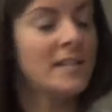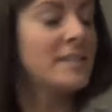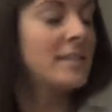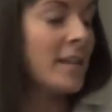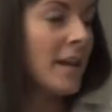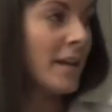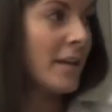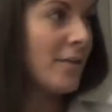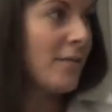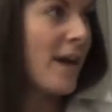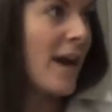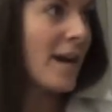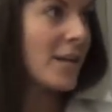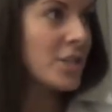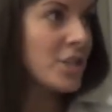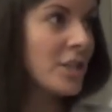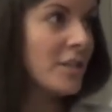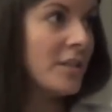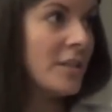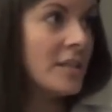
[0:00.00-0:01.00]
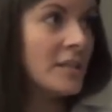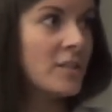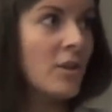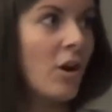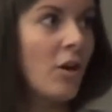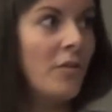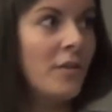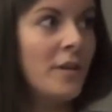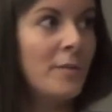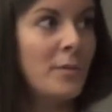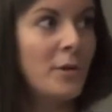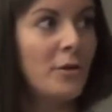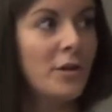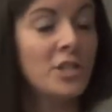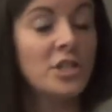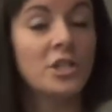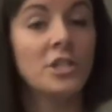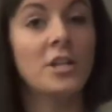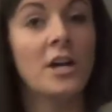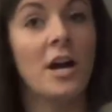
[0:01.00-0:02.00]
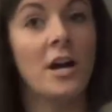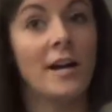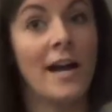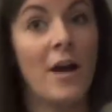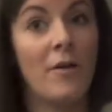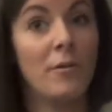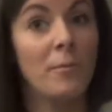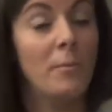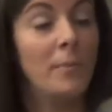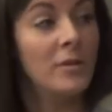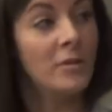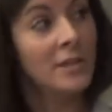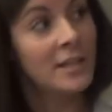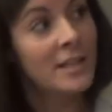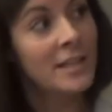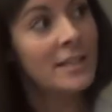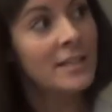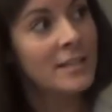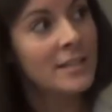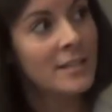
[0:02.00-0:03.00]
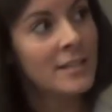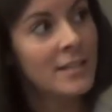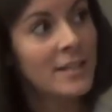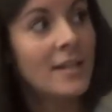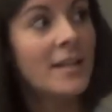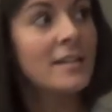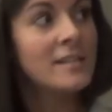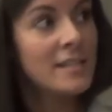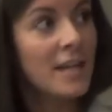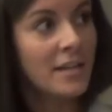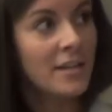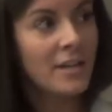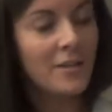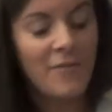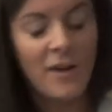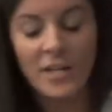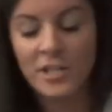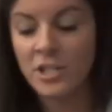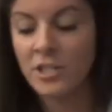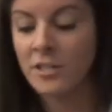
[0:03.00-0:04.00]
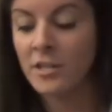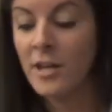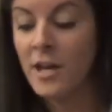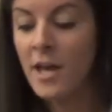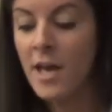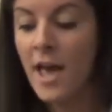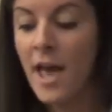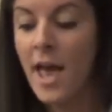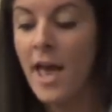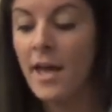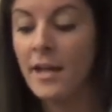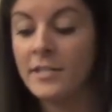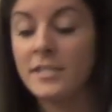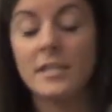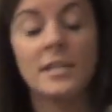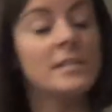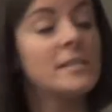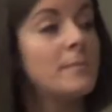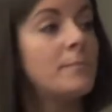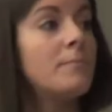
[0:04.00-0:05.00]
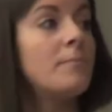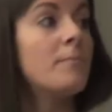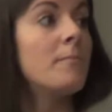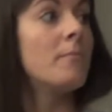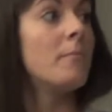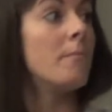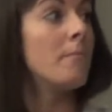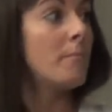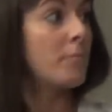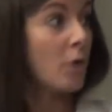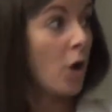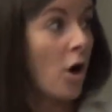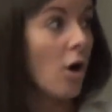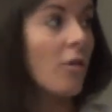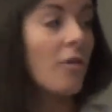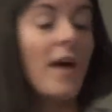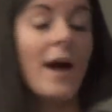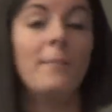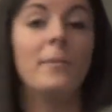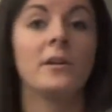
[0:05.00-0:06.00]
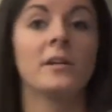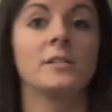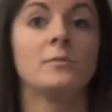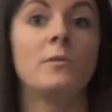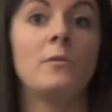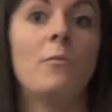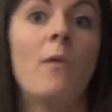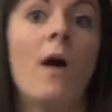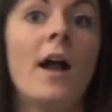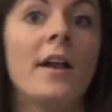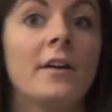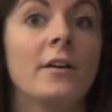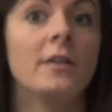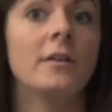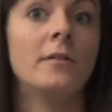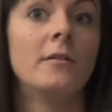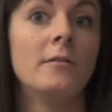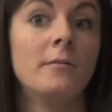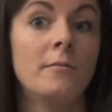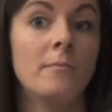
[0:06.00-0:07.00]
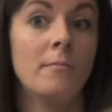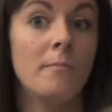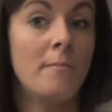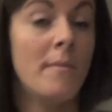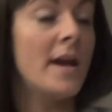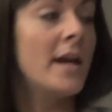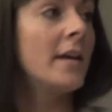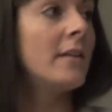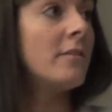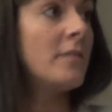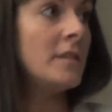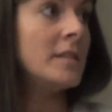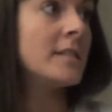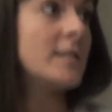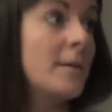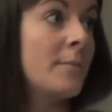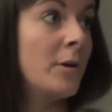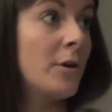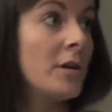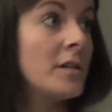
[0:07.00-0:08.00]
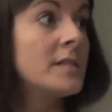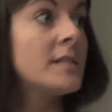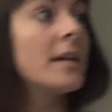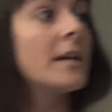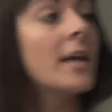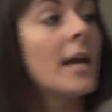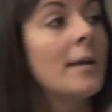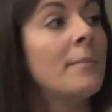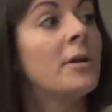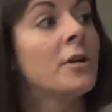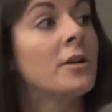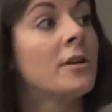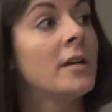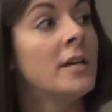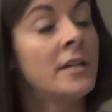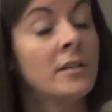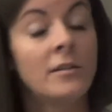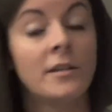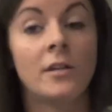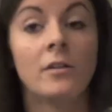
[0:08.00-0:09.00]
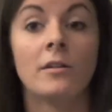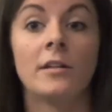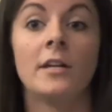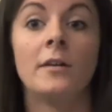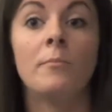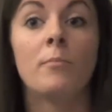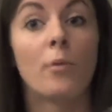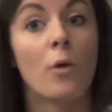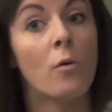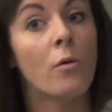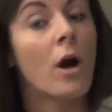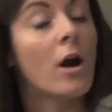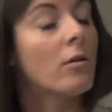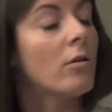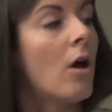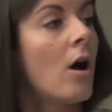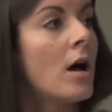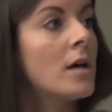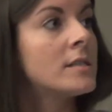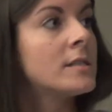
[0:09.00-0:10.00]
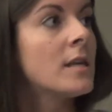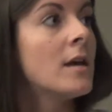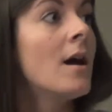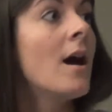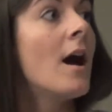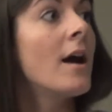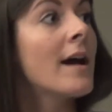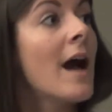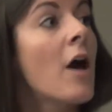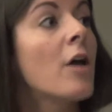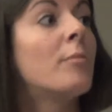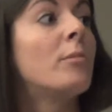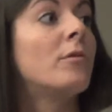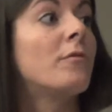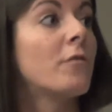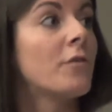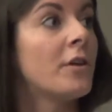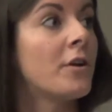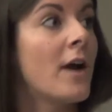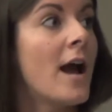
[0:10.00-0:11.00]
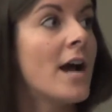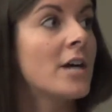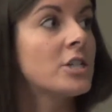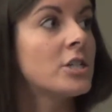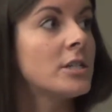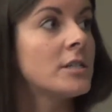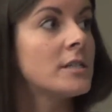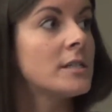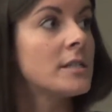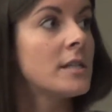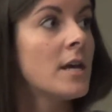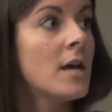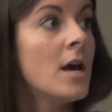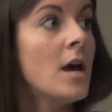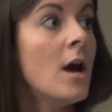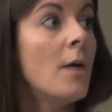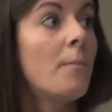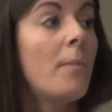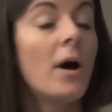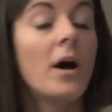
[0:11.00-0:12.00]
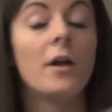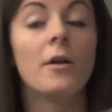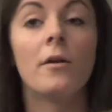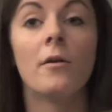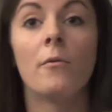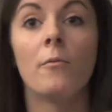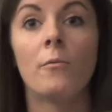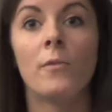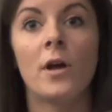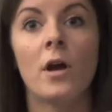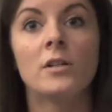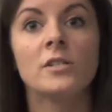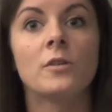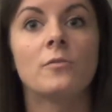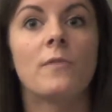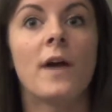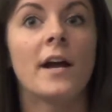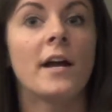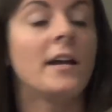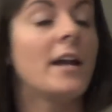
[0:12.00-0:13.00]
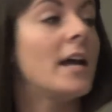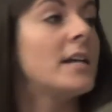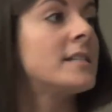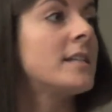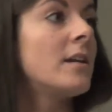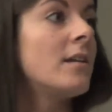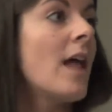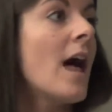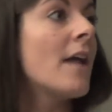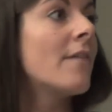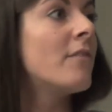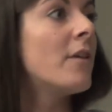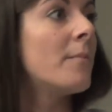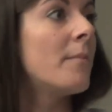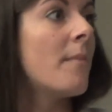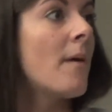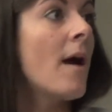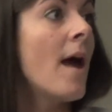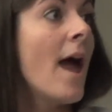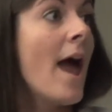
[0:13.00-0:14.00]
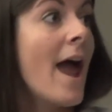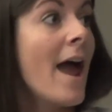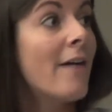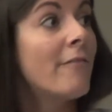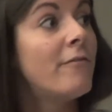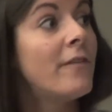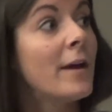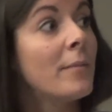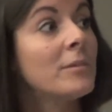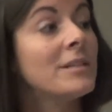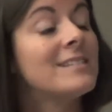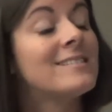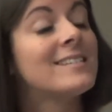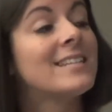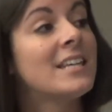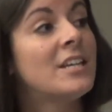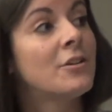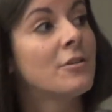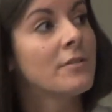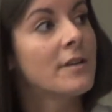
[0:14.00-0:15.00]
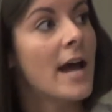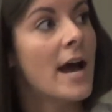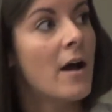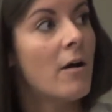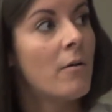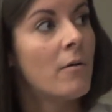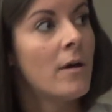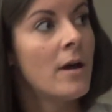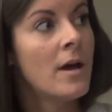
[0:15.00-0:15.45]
executive action is called the Immigration Accountability Executive Action, and it's called that because we want to make these immigrants that came here illegally, broke our laws, accountable for their actions. But we also recognize that a lot of them have families here now,